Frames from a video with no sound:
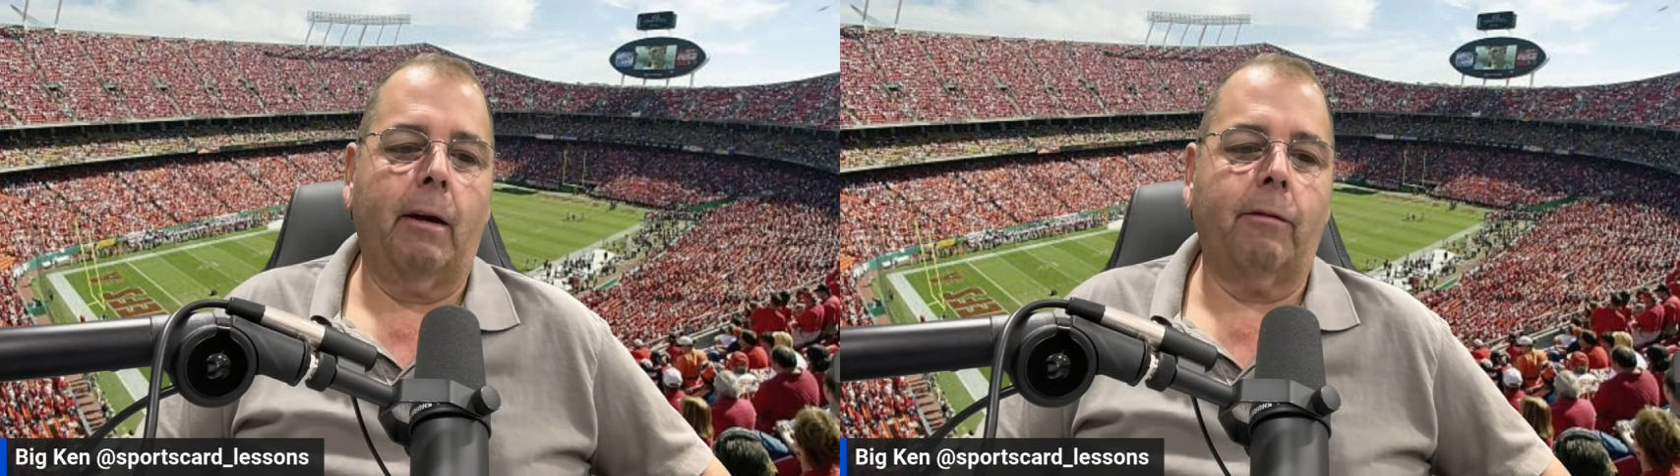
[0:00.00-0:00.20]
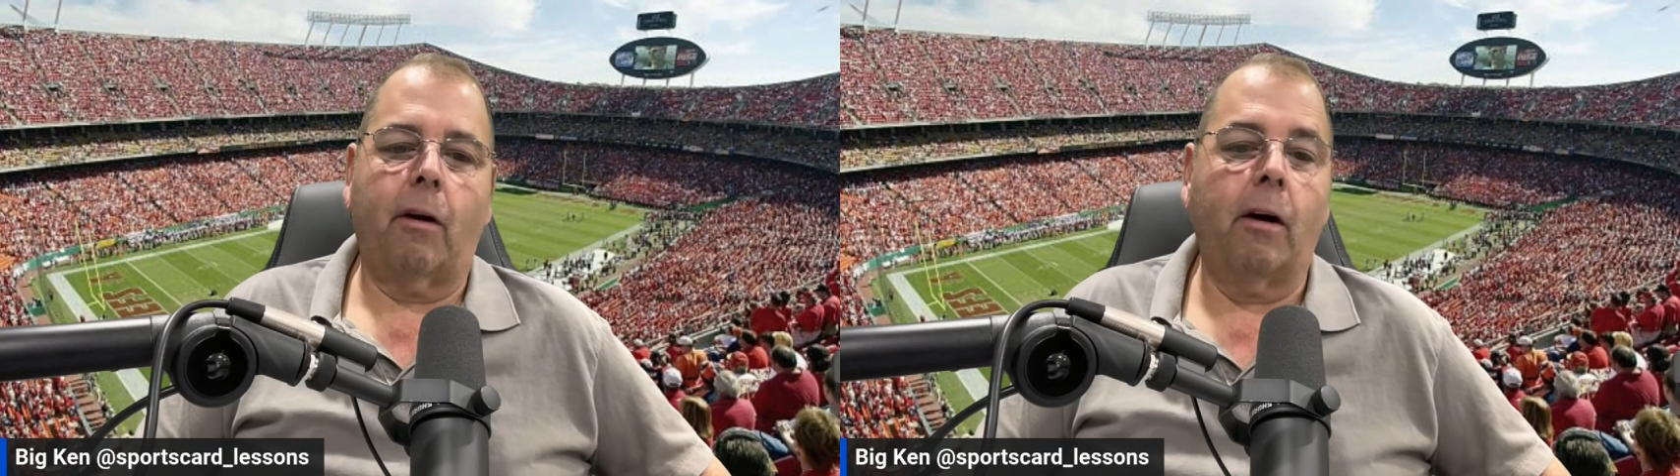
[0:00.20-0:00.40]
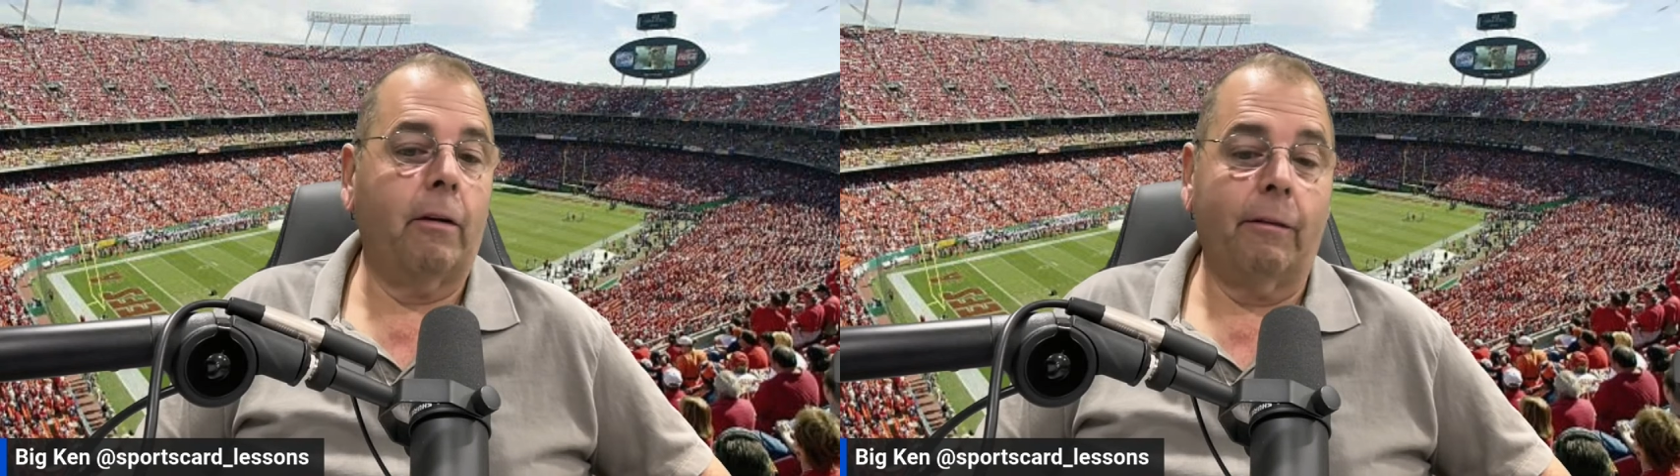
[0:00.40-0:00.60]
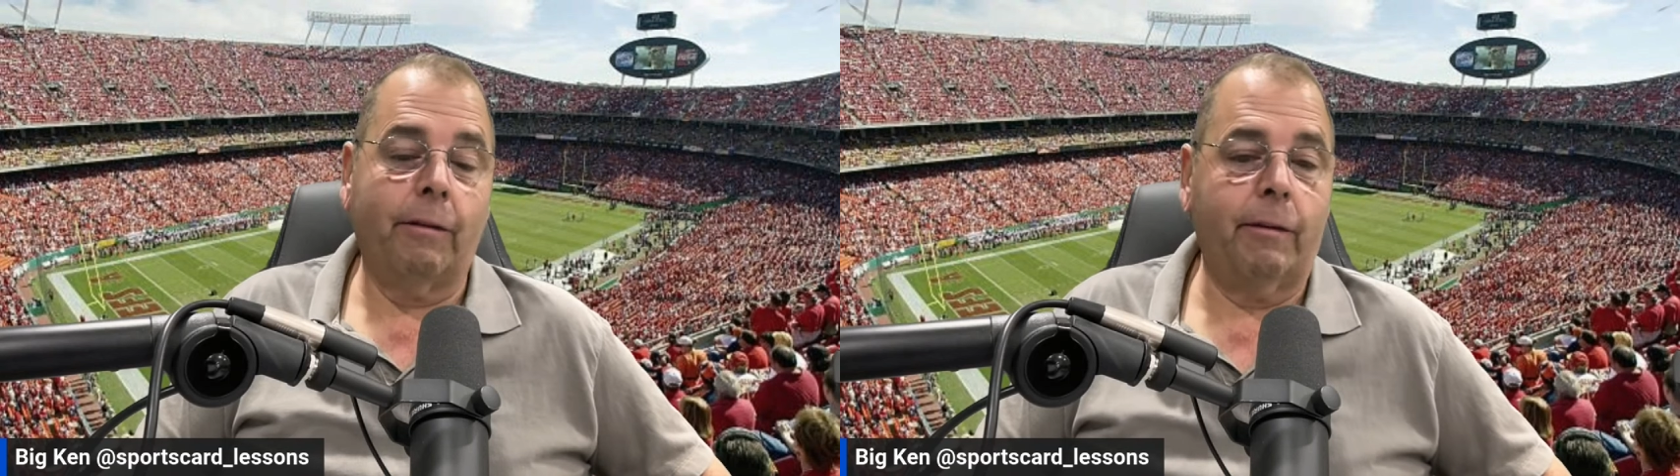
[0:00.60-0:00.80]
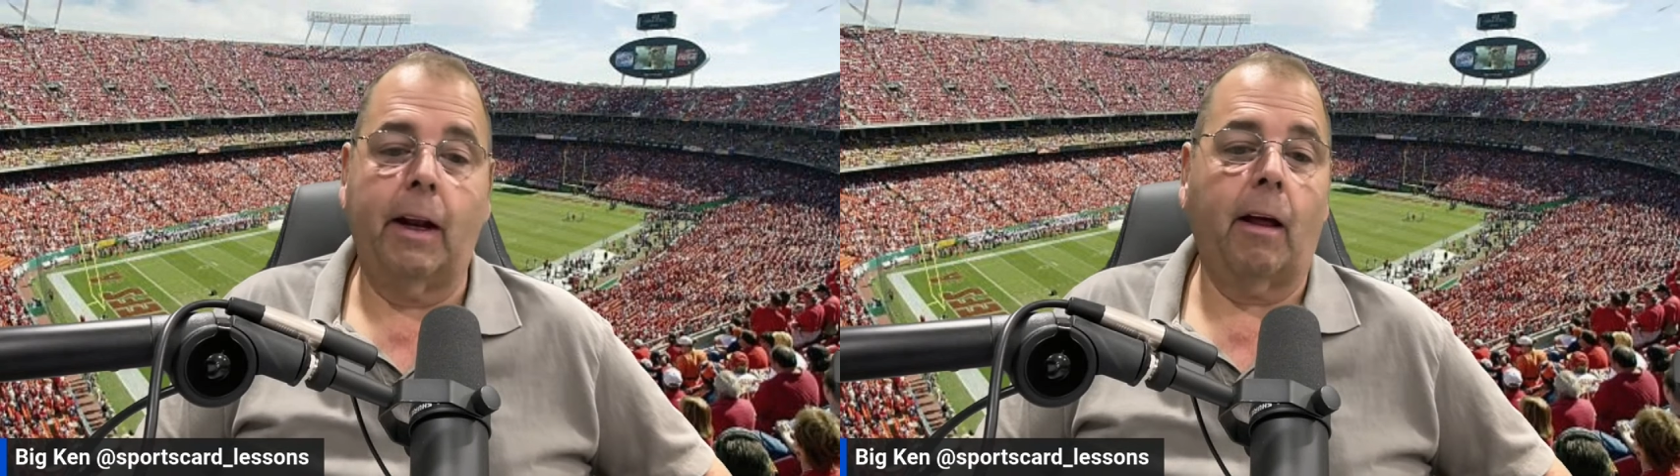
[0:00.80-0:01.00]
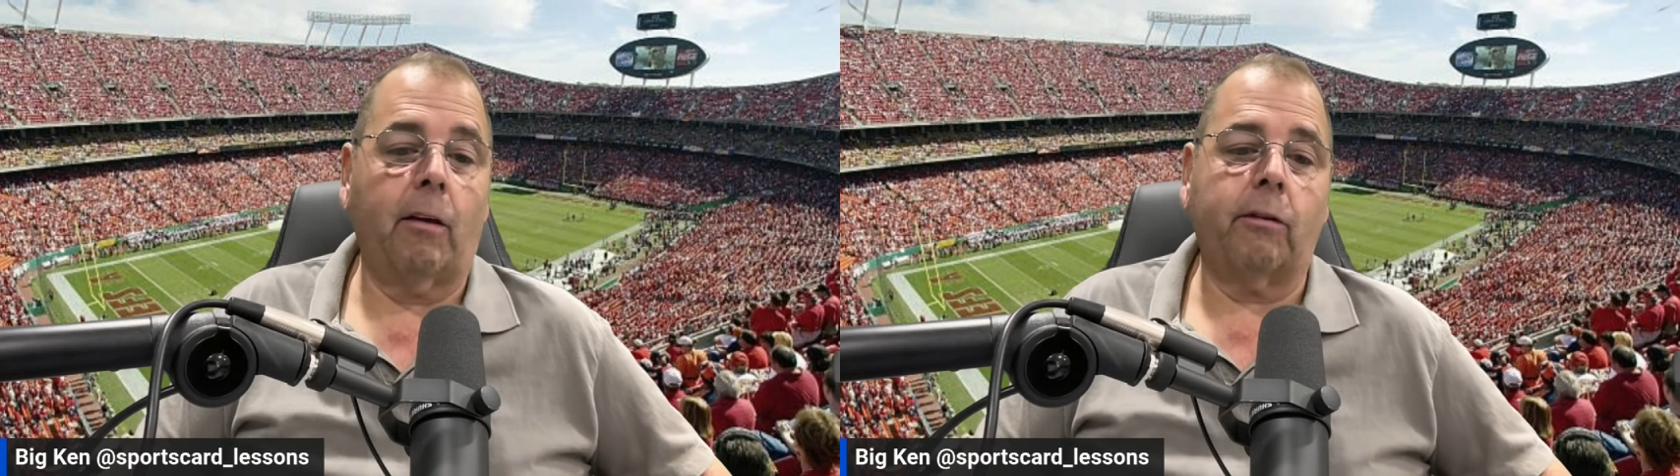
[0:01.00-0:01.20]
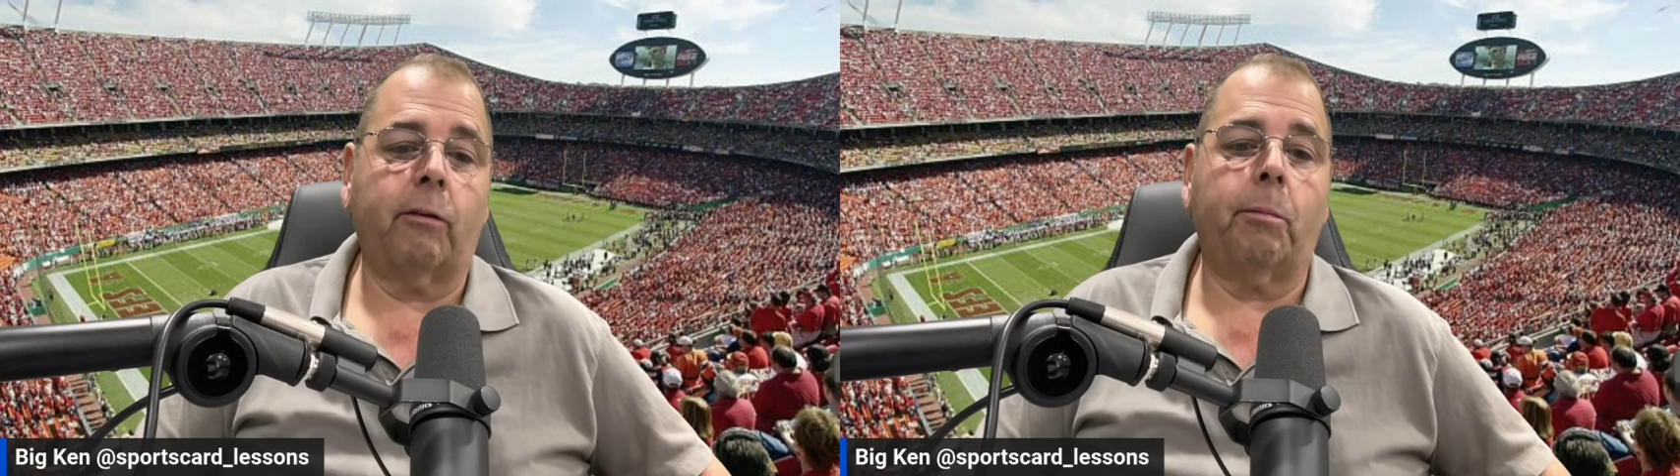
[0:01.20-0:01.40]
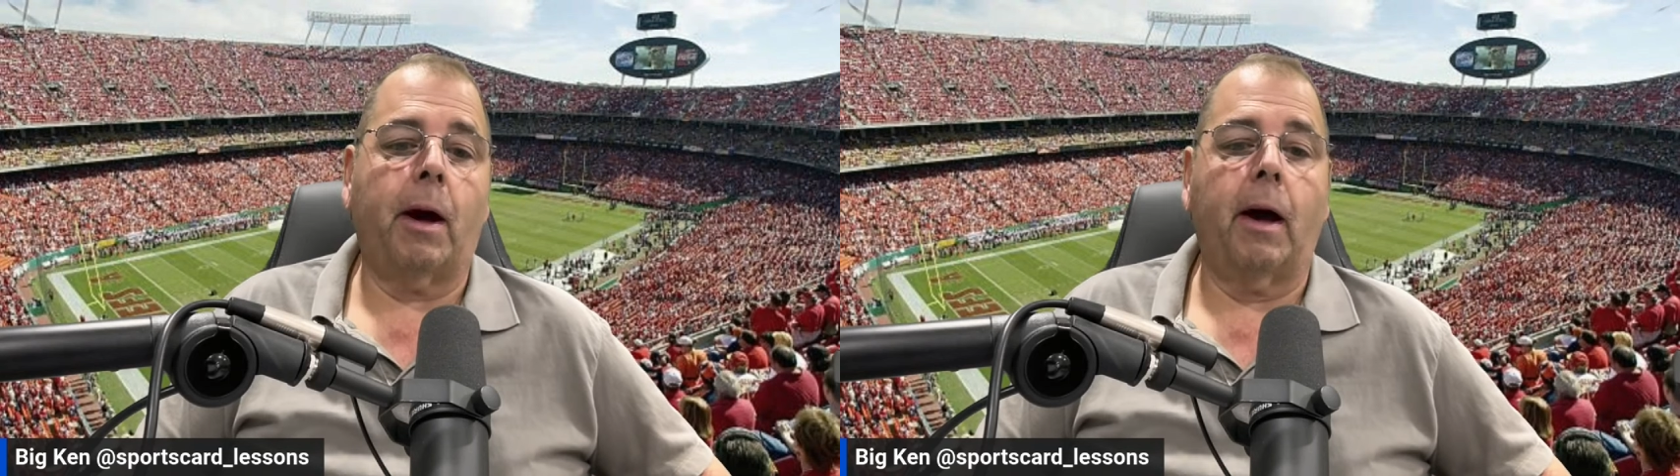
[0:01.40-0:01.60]
for $150 a
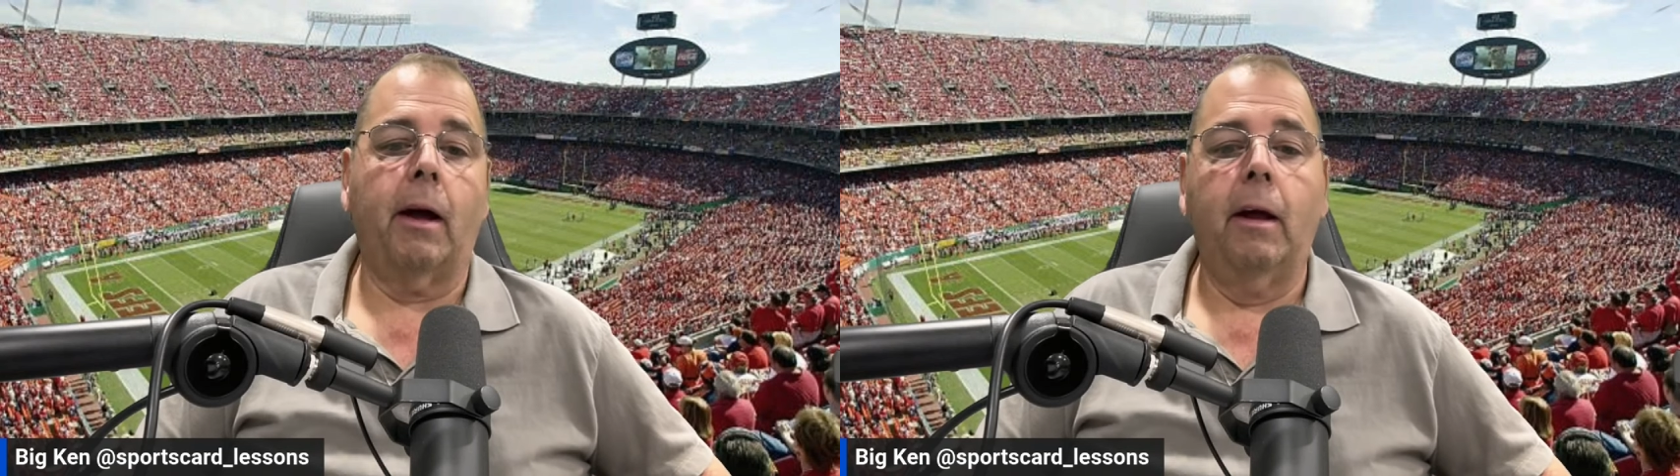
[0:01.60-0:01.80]
spot.